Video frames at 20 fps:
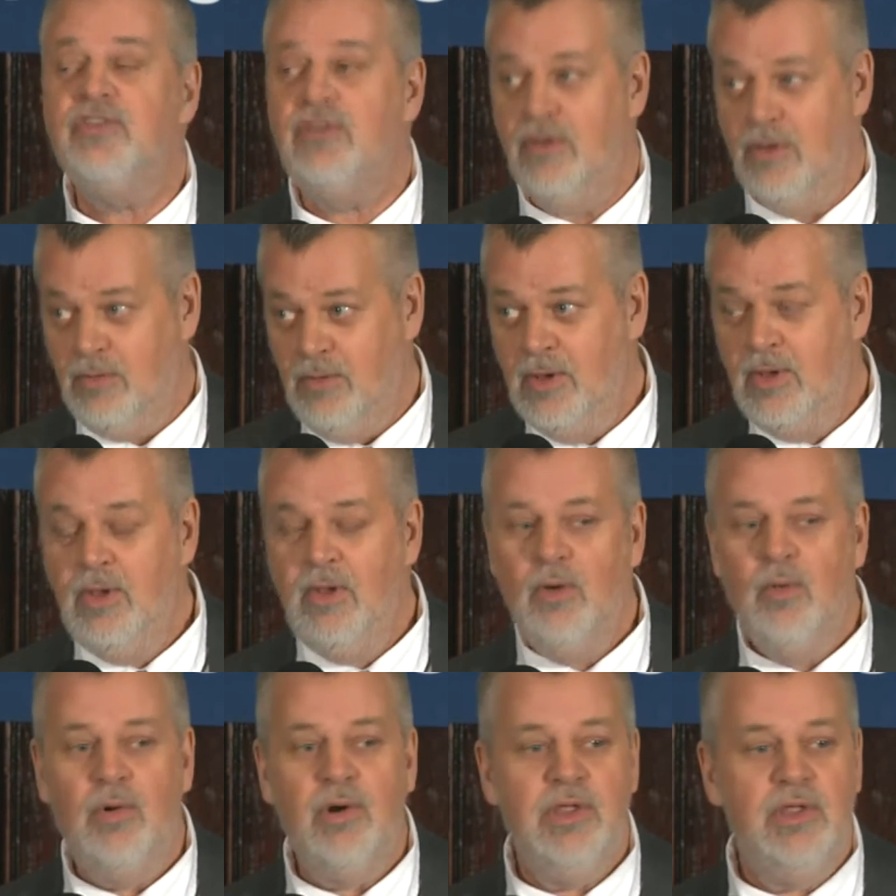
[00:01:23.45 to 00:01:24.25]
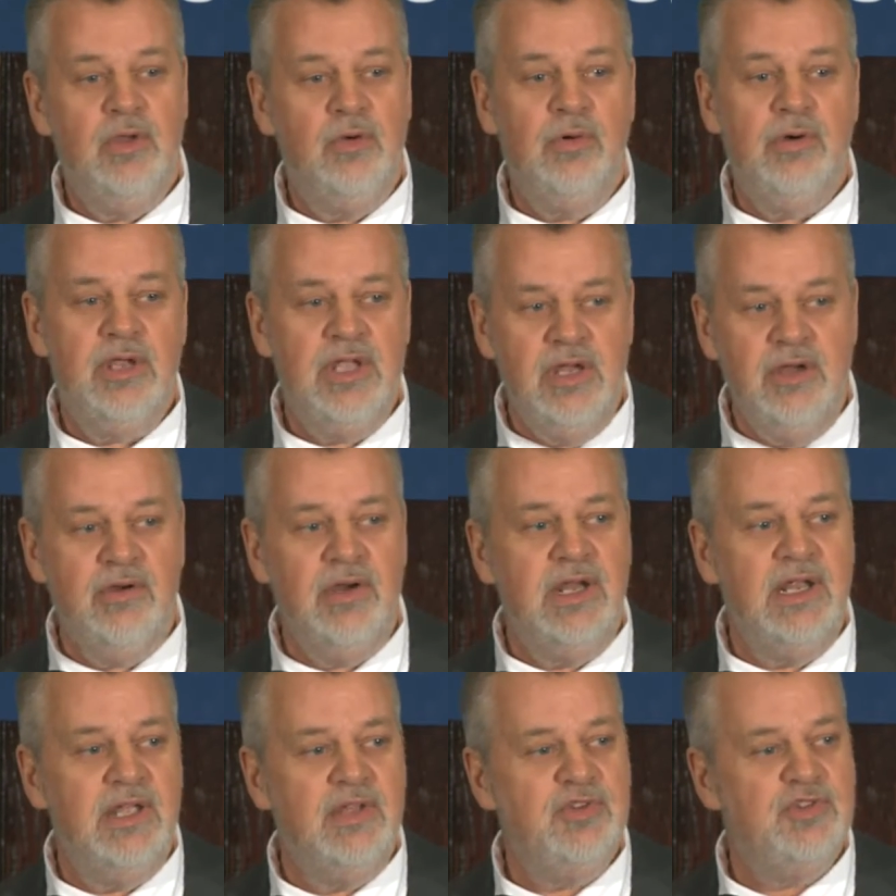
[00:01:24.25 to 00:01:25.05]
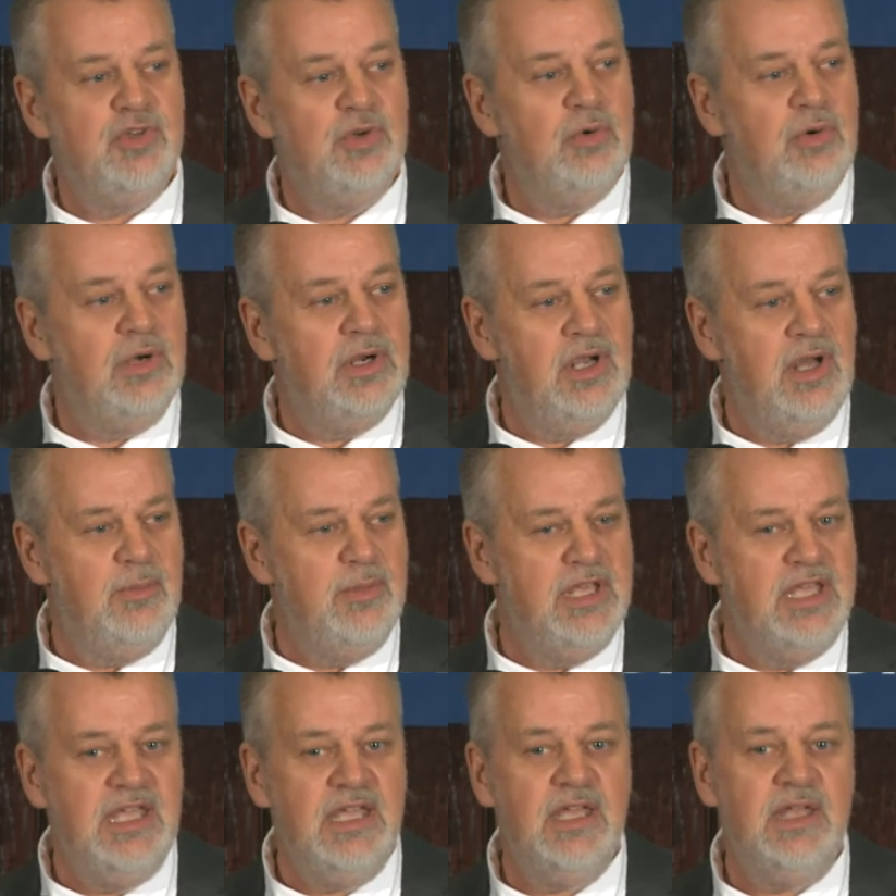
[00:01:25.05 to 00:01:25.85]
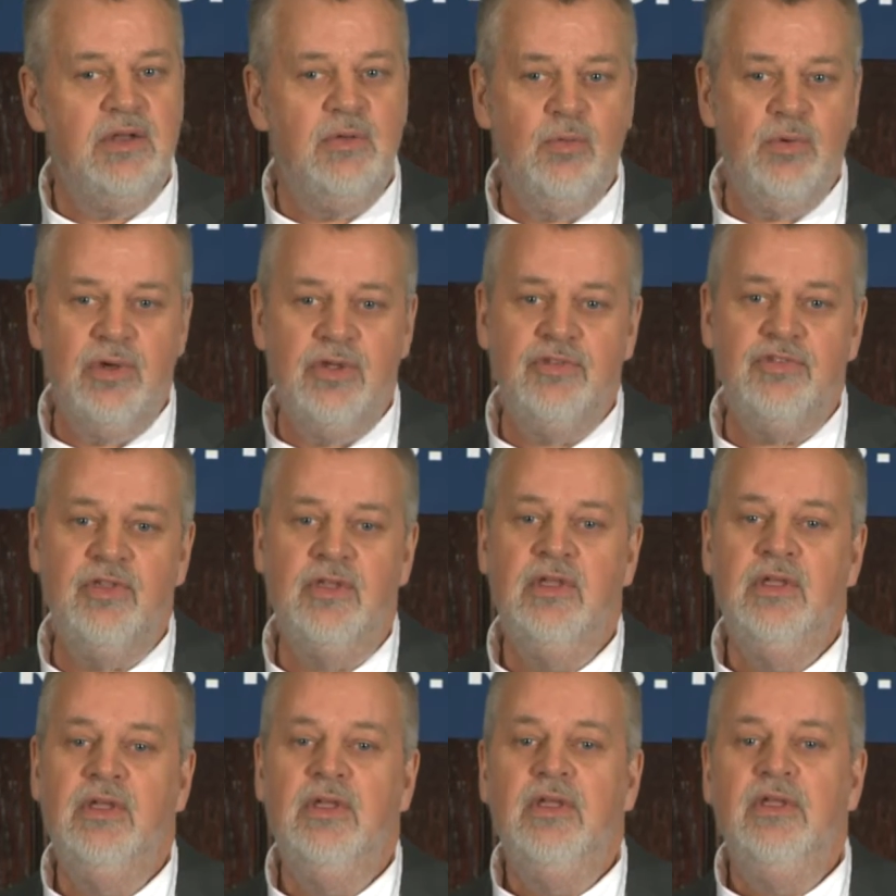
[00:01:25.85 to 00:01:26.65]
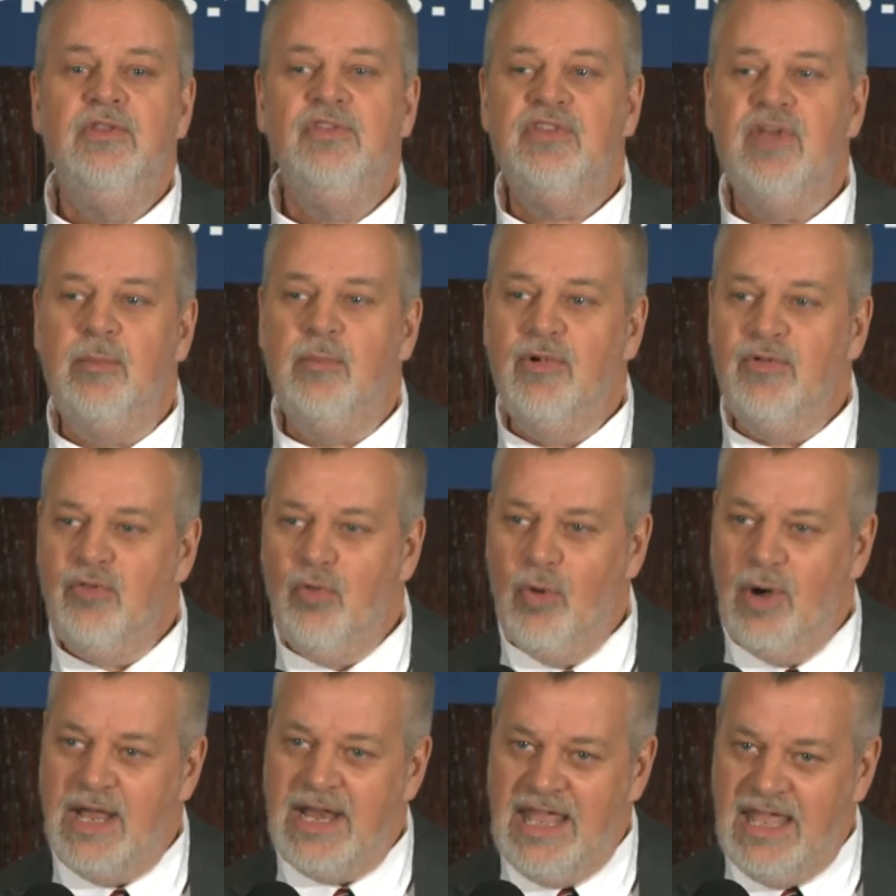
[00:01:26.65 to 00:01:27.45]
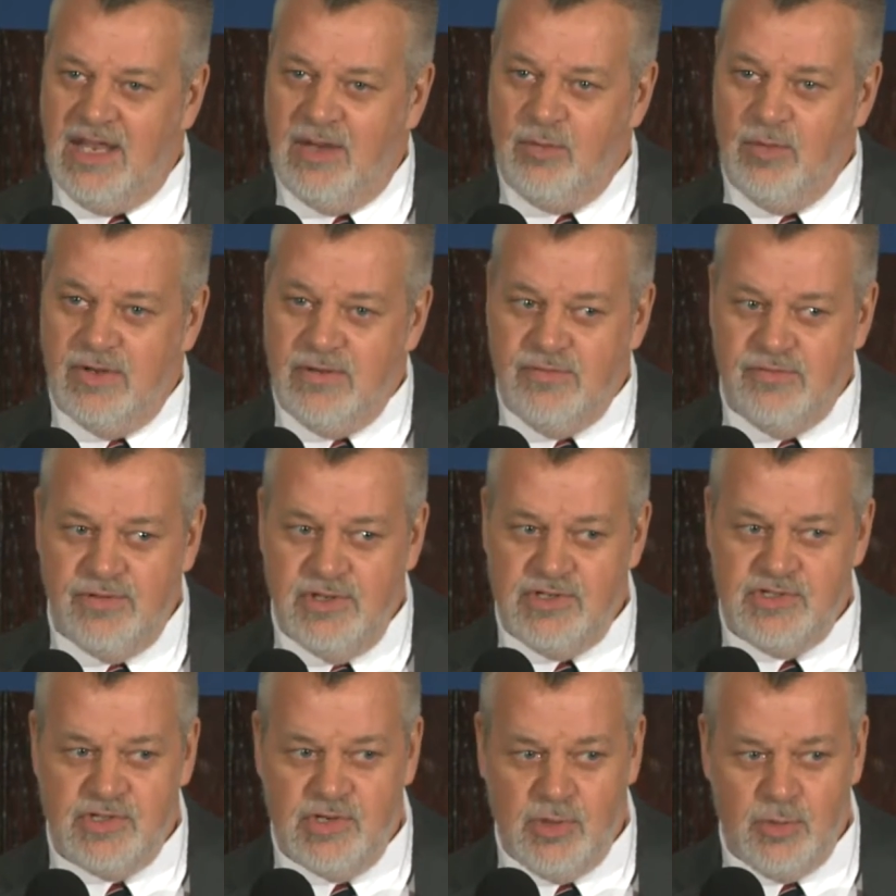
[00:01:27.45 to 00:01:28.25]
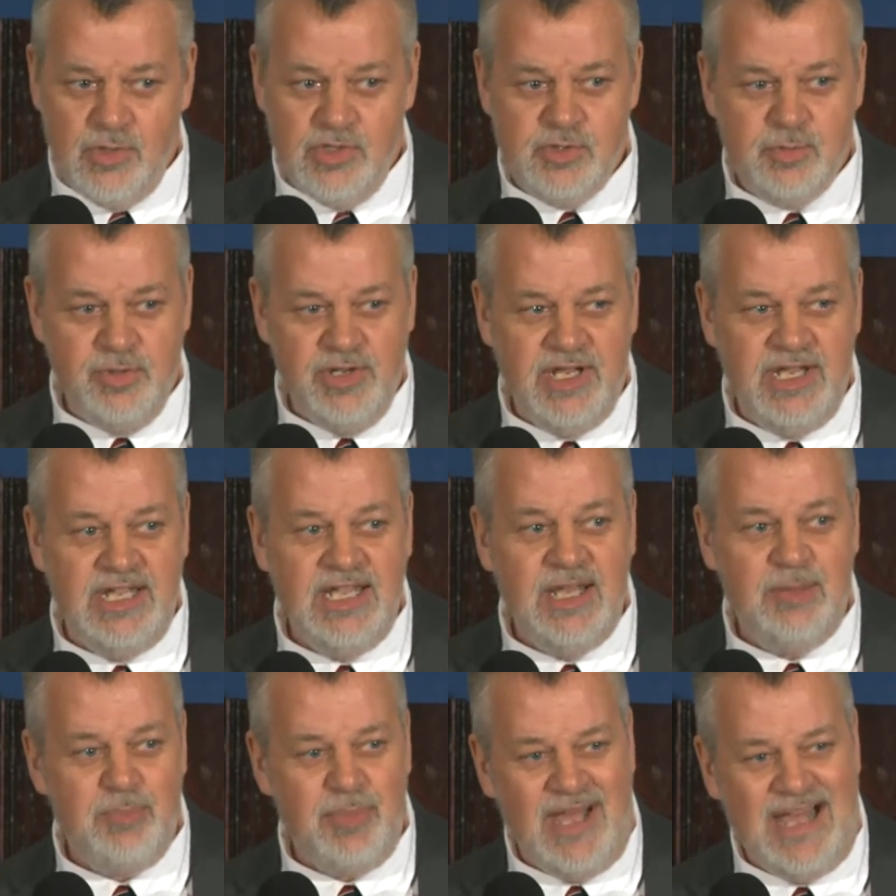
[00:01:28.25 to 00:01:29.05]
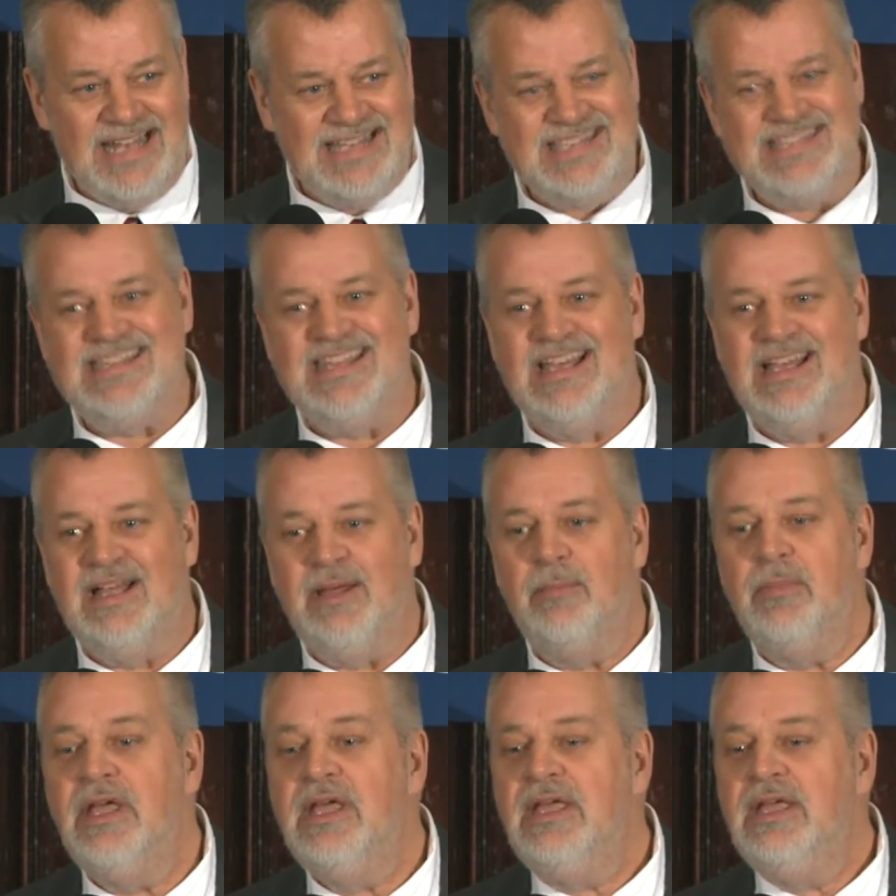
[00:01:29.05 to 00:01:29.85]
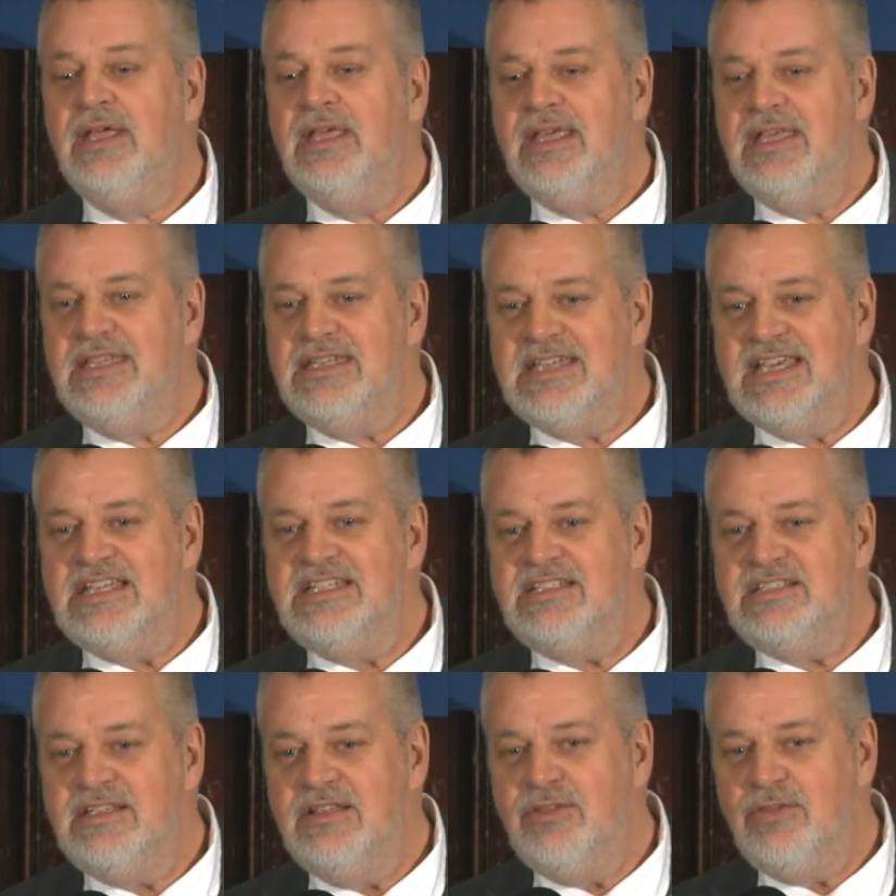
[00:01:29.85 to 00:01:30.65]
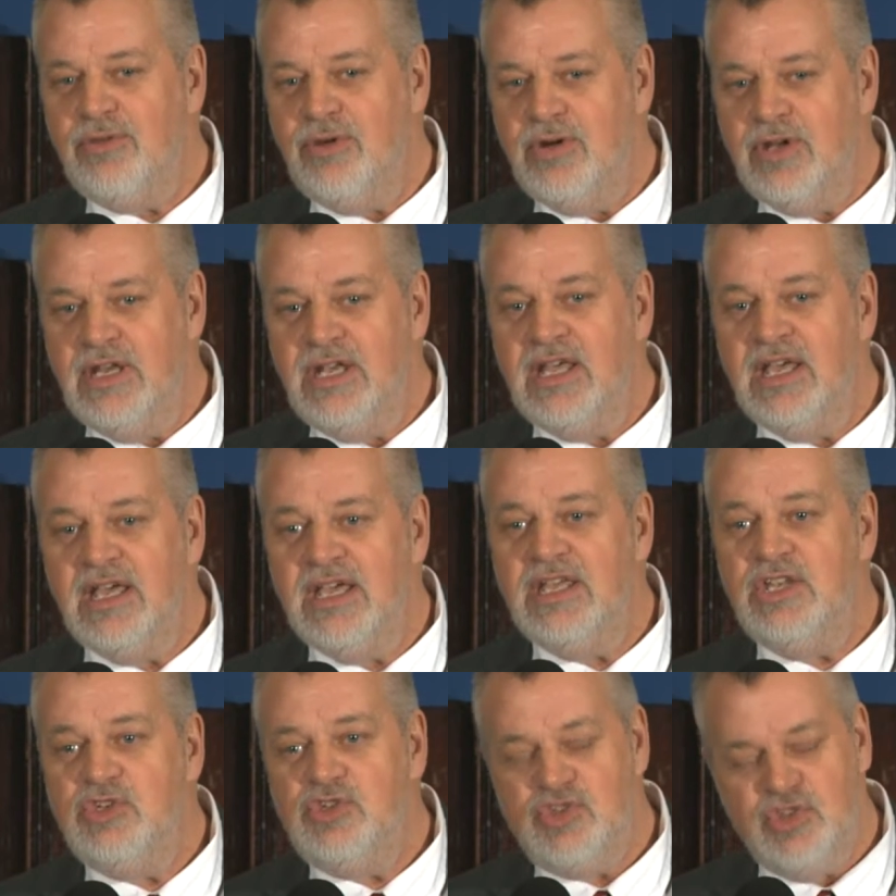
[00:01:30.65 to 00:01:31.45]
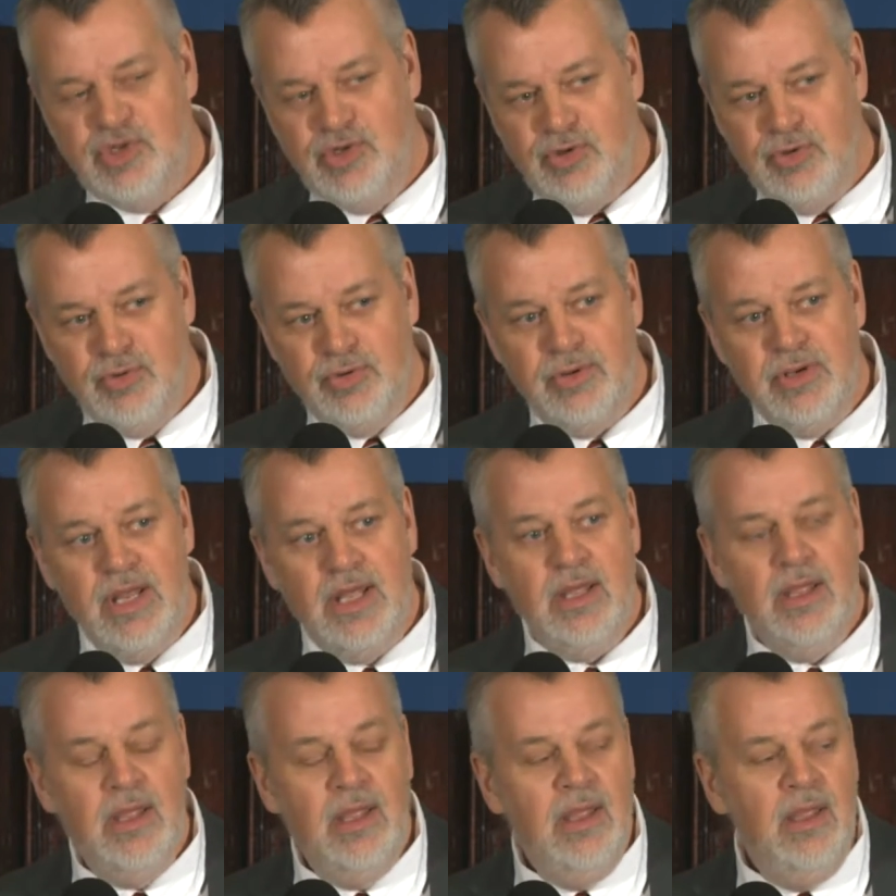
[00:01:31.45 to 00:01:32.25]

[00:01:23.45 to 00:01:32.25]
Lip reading: So what you were hearing as you were coming in was some of what Edwin Fischer was playing at Potsdam in 1939, June.